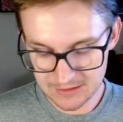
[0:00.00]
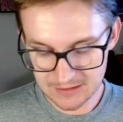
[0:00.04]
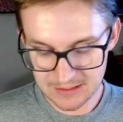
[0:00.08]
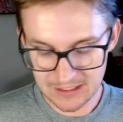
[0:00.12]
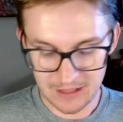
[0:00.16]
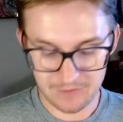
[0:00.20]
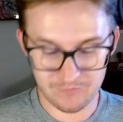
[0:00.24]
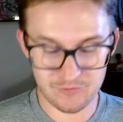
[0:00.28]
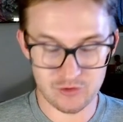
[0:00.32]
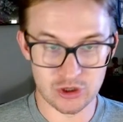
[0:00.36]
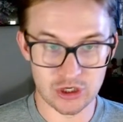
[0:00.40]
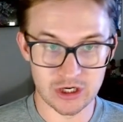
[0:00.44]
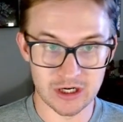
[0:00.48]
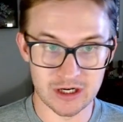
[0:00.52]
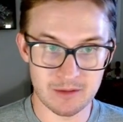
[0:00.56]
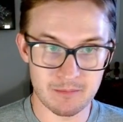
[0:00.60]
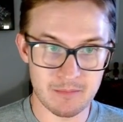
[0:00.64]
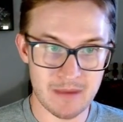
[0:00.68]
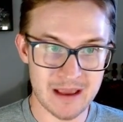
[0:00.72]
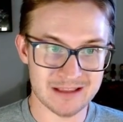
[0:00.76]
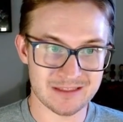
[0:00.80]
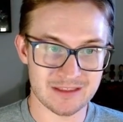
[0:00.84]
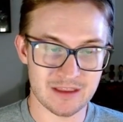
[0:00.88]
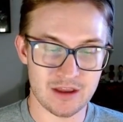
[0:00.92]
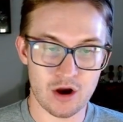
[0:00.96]
if you're going to
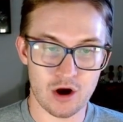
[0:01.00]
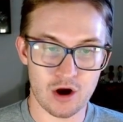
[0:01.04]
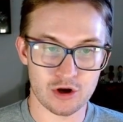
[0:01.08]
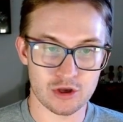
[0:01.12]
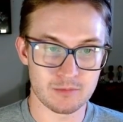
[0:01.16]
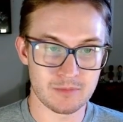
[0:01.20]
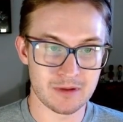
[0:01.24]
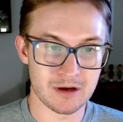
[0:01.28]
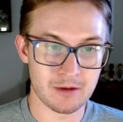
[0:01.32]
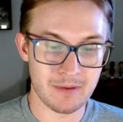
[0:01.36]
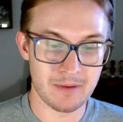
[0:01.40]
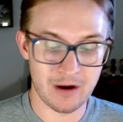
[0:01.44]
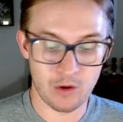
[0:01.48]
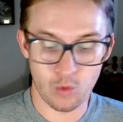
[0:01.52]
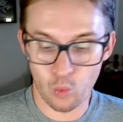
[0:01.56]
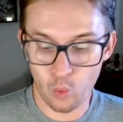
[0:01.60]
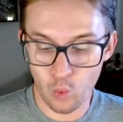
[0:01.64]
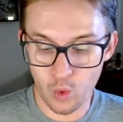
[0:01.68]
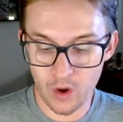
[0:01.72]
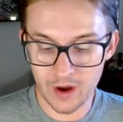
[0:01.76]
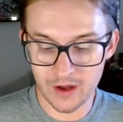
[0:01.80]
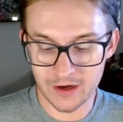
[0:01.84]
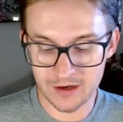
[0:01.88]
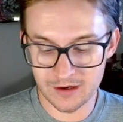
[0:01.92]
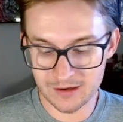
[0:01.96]
make the argument about
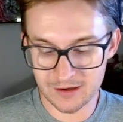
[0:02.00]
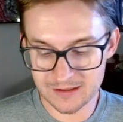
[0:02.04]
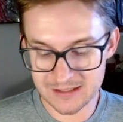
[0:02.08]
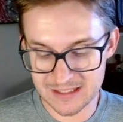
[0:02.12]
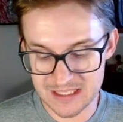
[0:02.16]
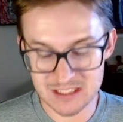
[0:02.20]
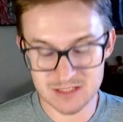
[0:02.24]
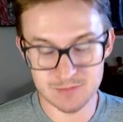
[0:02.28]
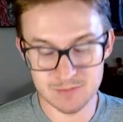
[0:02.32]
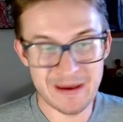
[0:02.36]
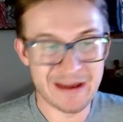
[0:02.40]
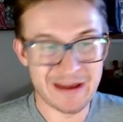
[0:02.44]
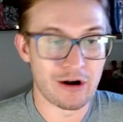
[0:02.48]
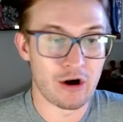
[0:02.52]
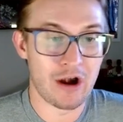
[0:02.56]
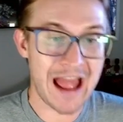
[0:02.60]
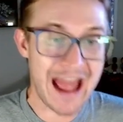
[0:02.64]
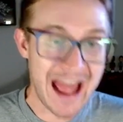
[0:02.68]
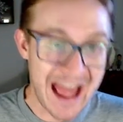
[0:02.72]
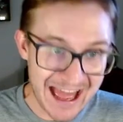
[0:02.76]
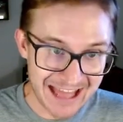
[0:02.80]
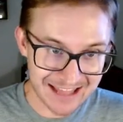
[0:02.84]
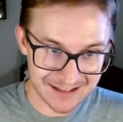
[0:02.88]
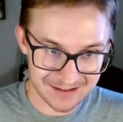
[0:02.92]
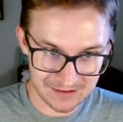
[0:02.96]
what he's better
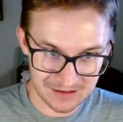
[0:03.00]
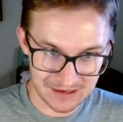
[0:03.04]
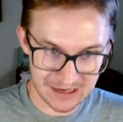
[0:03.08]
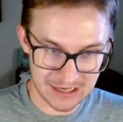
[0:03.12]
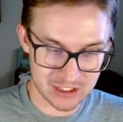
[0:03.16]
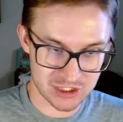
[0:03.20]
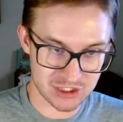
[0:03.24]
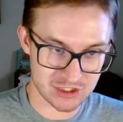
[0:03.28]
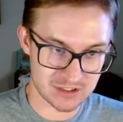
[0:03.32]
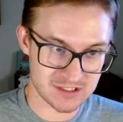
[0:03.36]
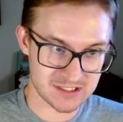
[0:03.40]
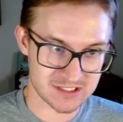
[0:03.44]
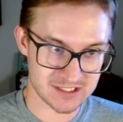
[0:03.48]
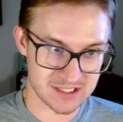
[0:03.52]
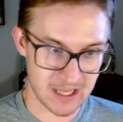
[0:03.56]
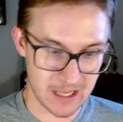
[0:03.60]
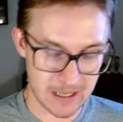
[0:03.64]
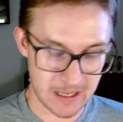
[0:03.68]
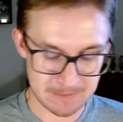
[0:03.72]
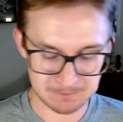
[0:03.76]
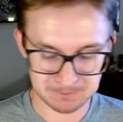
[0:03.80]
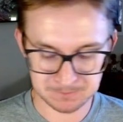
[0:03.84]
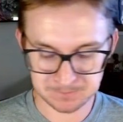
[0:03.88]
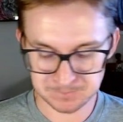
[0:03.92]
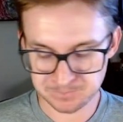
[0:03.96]
at, I should
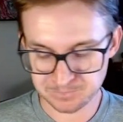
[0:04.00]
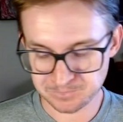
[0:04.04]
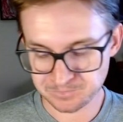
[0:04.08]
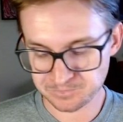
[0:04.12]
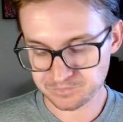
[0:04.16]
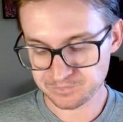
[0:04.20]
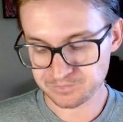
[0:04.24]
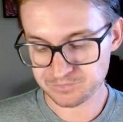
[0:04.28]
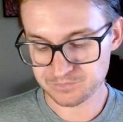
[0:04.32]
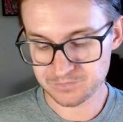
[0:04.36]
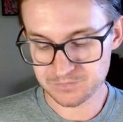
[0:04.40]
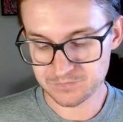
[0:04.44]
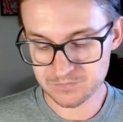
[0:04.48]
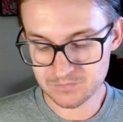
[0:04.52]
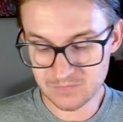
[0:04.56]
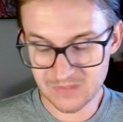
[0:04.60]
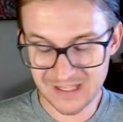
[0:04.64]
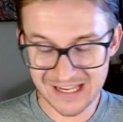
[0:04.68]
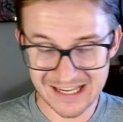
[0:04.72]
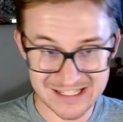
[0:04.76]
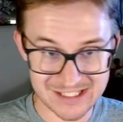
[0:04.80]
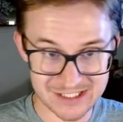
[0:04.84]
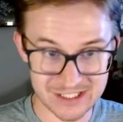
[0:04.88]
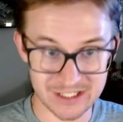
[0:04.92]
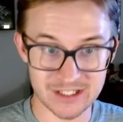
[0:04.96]
say,
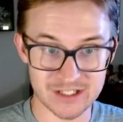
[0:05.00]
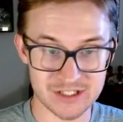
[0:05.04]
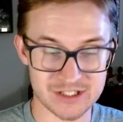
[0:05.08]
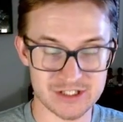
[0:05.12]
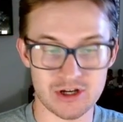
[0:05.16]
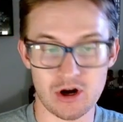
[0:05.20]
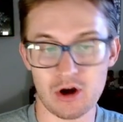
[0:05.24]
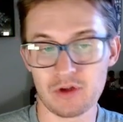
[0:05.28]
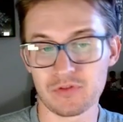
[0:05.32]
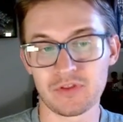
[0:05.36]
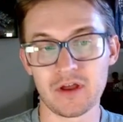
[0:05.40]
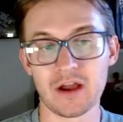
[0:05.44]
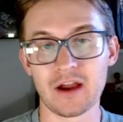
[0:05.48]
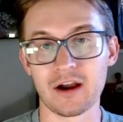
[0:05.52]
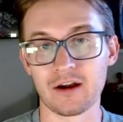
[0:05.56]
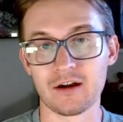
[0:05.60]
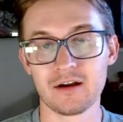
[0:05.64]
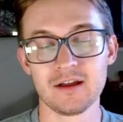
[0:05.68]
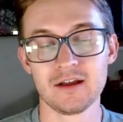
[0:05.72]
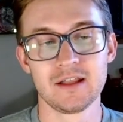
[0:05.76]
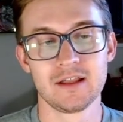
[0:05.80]
it's going to start there.